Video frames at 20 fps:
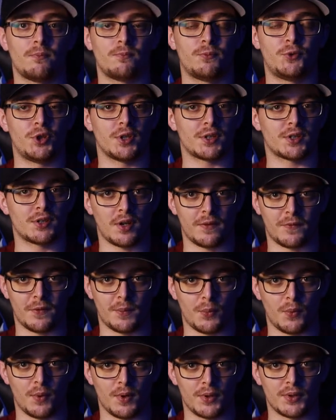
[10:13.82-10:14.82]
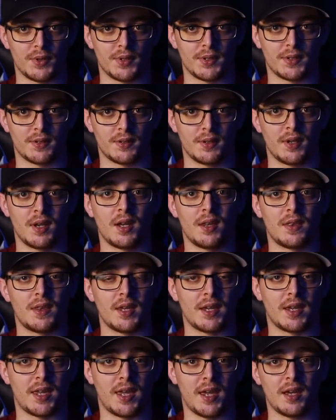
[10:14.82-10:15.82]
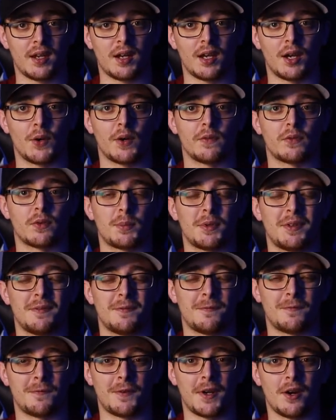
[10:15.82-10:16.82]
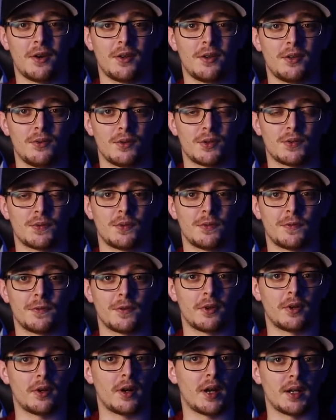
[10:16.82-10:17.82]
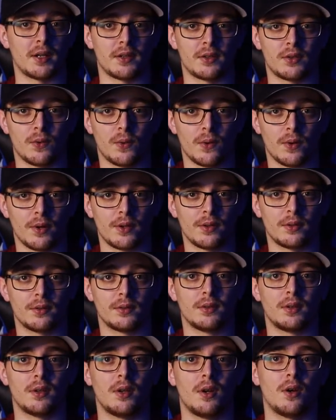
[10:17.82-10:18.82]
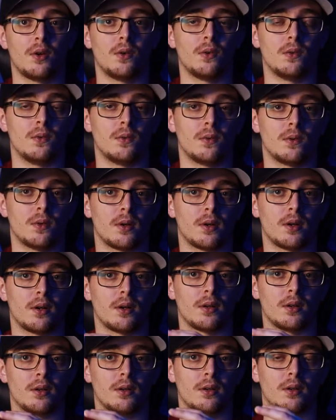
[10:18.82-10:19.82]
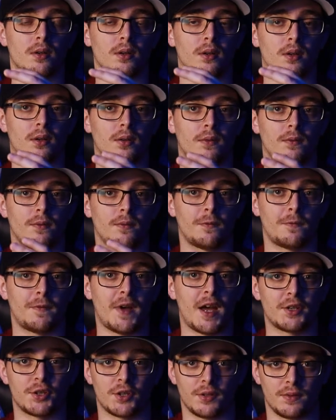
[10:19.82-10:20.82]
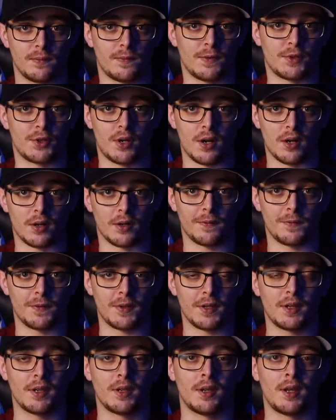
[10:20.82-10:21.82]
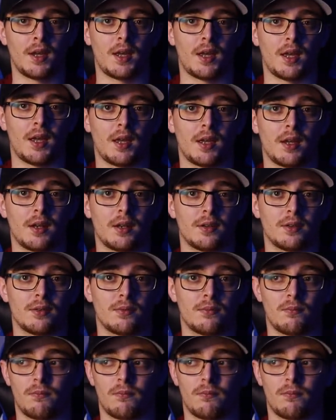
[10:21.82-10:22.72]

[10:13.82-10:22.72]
just not for portraits. They can, however, be very useful for editorial or fashion photography. And